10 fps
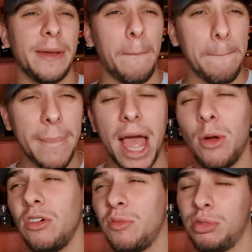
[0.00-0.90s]

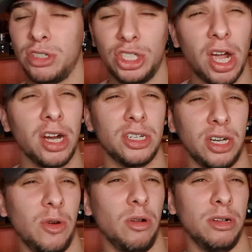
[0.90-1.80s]
amount of
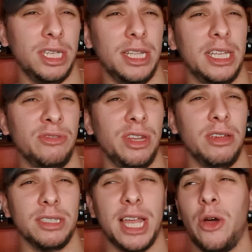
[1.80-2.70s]
production quality in these
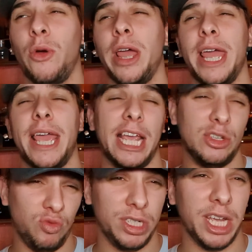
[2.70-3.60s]
videos now
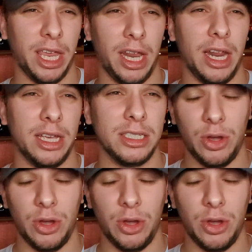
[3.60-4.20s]
is ridiculous.